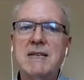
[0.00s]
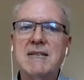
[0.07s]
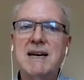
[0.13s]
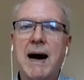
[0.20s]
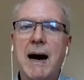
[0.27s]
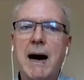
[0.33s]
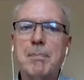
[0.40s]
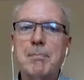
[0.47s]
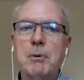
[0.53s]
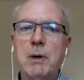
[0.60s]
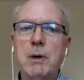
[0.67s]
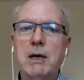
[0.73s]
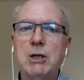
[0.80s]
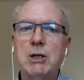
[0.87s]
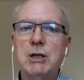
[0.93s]
as
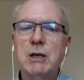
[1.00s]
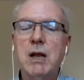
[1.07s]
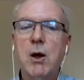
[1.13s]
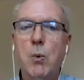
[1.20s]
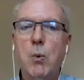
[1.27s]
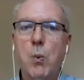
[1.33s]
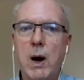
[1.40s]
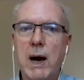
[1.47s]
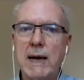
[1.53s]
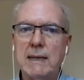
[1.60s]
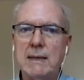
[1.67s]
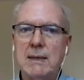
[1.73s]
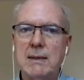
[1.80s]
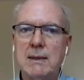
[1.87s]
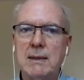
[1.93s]
Operation
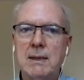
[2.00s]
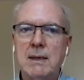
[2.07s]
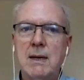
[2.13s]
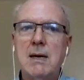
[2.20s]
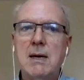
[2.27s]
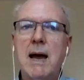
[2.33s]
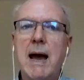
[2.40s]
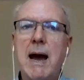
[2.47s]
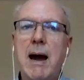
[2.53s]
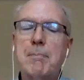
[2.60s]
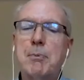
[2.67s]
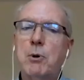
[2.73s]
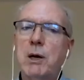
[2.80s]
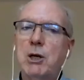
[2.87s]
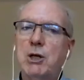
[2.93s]
White.
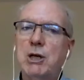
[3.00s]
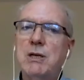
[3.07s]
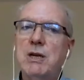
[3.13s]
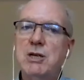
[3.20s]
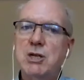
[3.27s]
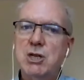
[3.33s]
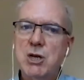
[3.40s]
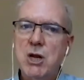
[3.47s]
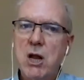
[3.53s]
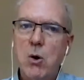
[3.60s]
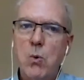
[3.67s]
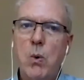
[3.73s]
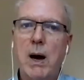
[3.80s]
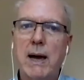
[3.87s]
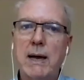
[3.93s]
Operation
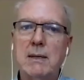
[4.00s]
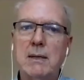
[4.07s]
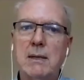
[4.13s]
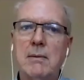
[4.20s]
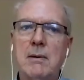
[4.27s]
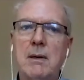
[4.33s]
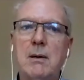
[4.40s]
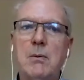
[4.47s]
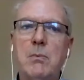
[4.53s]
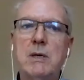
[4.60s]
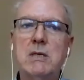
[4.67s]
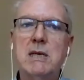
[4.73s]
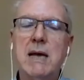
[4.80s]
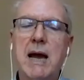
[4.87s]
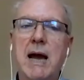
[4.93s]
Snow White
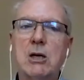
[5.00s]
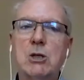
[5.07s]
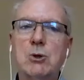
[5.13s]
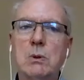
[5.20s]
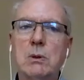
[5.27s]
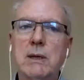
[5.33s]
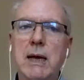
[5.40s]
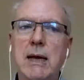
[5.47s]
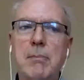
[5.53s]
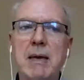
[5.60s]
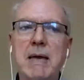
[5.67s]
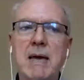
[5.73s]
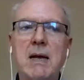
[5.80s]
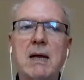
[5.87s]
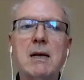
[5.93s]
was the actual name.
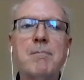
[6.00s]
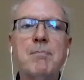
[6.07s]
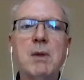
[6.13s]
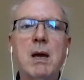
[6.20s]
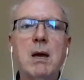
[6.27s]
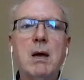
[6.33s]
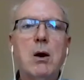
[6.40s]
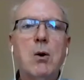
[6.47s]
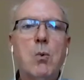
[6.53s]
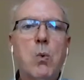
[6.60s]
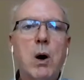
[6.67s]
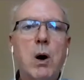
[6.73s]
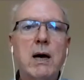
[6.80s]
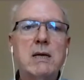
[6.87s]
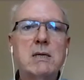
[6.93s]
In it
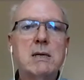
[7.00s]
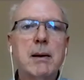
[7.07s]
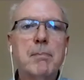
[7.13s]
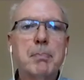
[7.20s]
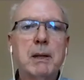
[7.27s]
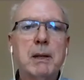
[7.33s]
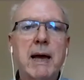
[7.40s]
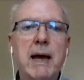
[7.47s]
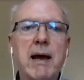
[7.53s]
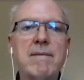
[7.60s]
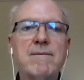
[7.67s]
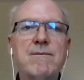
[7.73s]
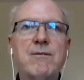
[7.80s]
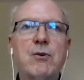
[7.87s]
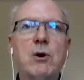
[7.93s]
was a
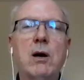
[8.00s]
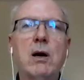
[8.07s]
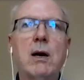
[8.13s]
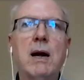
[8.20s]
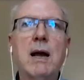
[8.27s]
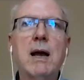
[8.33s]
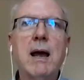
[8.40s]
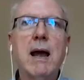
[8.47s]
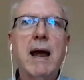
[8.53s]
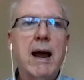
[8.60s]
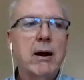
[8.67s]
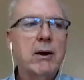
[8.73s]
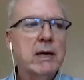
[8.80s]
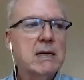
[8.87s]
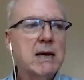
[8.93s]
plan for
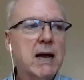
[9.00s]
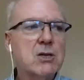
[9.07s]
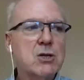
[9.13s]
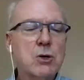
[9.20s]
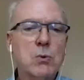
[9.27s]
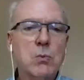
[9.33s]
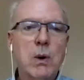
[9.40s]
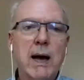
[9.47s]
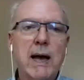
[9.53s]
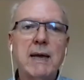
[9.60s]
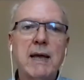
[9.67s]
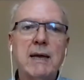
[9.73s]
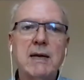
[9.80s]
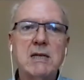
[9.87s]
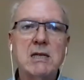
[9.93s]
Harry Dexter
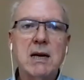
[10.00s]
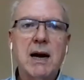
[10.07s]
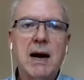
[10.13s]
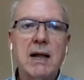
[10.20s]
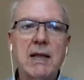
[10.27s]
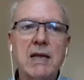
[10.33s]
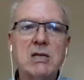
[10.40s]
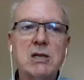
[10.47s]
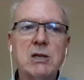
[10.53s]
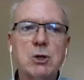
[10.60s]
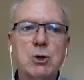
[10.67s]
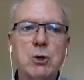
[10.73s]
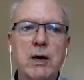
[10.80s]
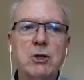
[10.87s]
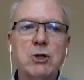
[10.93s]
White and his colleagues in
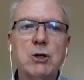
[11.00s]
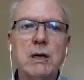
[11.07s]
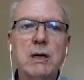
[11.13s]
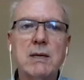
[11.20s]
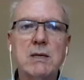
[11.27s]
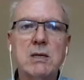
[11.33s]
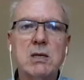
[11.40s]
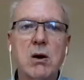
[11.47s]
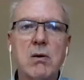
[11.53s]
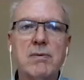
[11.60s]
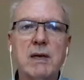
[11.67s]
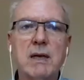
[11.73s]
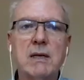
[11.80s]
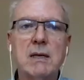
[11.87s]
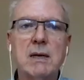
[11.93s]
Treasury and
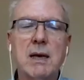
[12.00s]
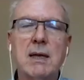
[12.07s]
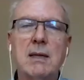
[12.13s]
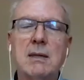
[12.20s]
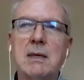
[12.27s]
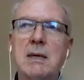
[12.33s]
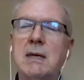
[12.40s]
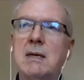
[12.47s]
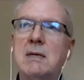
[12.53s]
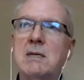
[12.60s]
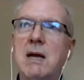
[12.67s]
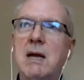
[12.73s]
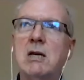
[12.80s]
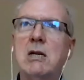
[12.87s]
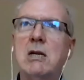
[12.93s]
Soviet and the
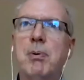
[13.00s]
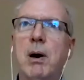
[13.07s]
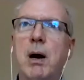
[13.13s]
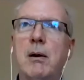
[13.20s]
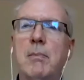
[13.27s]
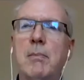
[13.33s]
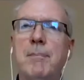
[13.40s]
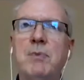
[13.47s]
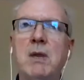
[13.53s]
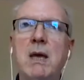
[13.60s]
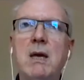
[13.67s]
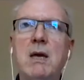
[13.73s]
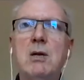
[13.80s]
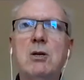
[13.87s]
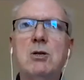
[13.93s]
State Department
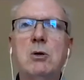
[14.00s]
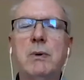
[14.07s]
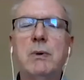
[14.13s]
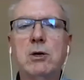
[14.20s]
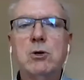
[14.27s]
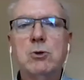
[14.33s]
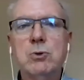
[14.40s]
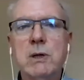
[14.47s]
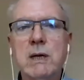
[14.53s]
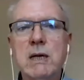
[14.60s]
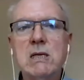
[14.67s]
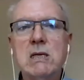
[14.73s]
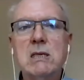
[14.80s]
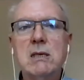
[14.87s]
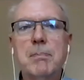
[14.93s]
to
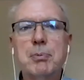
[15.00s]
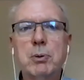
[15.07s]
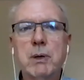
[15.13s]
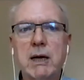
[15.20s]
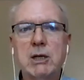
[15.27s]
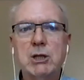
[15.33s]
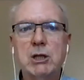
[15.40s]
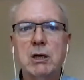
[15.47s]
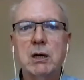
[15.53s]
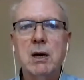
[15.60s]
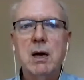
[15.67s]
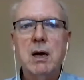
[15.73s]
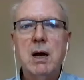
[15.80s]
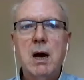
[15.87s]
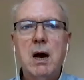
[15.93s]
increase the pressure
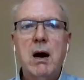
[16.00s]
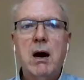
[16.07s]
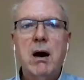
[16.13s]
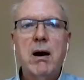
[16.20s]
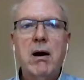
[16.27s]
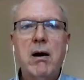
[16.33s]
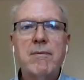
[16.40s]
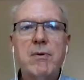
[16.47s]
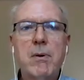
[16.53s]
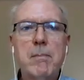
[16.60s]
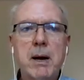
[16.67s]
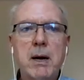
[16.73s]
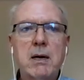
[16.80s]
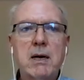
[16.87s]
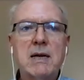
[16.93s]
of
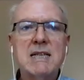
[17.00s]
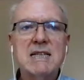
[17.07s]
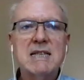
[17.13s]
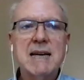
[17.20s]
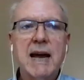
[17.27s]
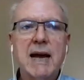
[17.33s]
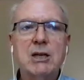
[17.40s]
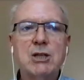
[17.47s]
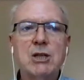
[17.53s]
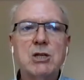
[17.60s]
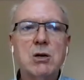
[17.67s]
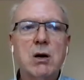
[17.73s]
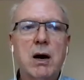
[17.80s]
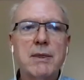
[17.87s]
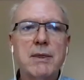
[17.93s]
American
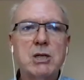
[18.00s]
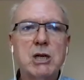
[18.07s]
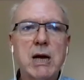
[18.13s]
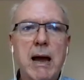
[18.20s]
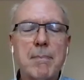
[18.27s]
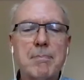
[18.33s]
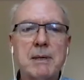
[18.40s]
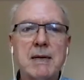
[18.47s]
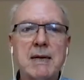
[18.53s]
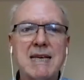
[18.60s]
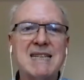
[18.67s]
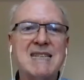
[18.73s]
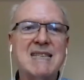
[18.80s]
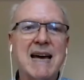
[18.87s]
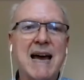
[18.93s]
sanctions on the
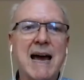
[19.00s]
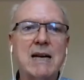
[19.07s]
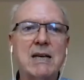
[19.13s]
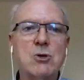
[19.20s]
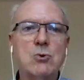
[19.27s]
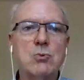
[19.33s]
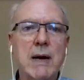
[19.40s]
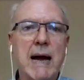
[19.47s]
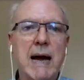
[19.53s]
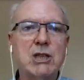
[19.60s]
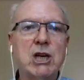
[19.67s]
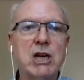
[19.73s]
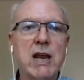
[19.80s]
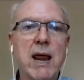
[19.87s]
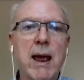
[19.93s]
Japanese. That is
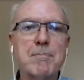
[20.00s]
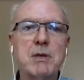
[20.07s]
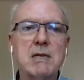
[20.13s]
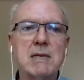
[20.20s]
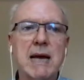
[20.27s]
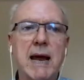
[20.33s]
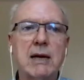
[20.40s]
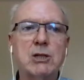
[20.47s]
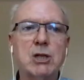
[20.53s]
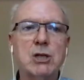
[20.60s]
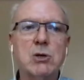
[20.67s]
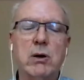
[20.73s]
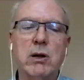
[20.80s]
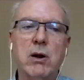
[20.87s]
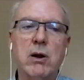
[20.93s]
ratcheting up the
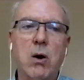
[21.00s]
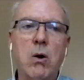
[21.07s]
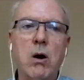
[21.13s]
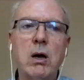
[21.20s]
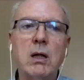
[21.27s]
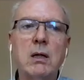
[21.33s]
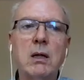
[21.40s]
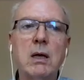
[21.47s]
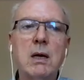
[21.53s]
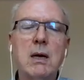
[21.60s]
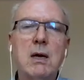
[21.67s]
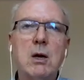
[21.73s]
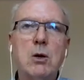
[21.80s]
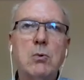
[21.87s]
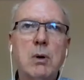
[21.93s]
sanctions on oil,
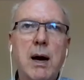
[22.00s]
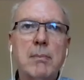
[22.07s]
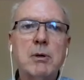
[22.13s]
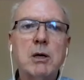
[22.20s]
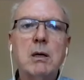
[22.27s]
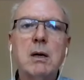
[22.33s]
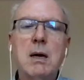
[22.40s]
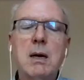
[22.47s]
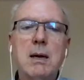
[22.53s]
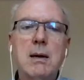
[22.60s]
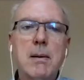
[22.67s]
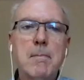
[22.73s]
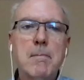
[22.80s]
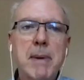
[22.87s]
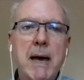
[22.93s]
rubber,
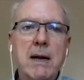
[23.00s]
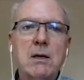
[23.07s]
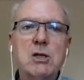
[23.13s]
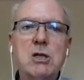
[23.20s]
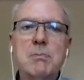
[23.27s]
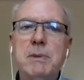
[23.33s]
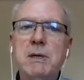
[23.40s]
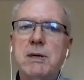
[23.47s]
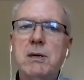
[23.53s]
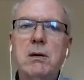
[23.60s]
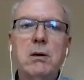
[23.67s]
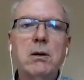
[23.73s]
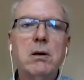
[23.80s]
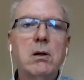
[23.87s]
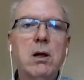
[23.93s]
metals,
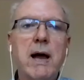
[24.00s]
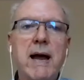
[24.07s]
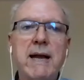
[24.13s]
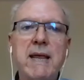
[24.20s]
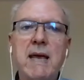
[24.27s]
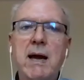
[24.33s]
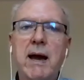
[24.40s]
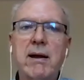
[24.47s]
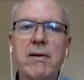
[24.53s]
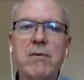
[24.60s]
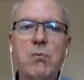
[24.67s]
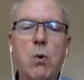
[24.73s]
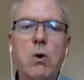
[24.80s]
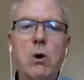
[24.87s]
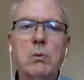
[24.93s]
material, any kind of
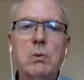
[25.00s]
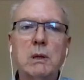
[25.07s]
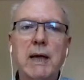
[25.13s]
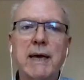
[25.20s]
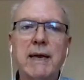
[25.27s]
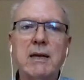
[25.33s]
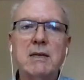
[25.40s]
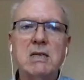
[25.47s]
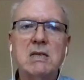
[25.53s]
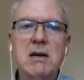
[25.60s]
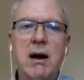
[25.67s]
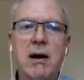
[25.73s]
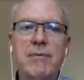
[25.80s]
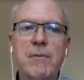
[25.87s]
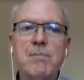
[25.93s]
war-related
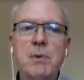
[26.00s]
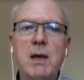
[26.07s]
stuff,